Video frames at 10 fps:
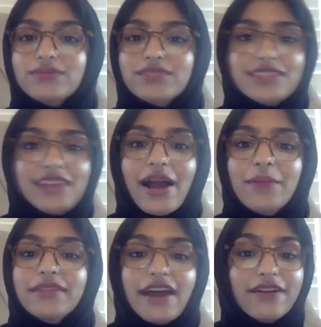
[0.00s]
the
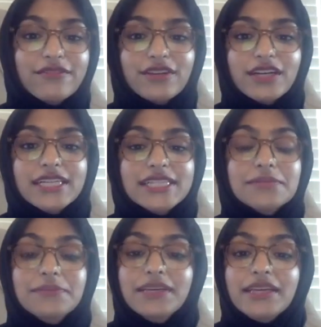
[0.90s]
time and the effort into
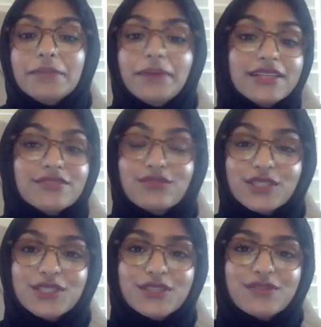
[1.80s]
being the best
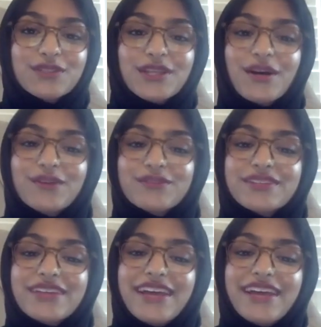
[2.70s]
versions of ourselves.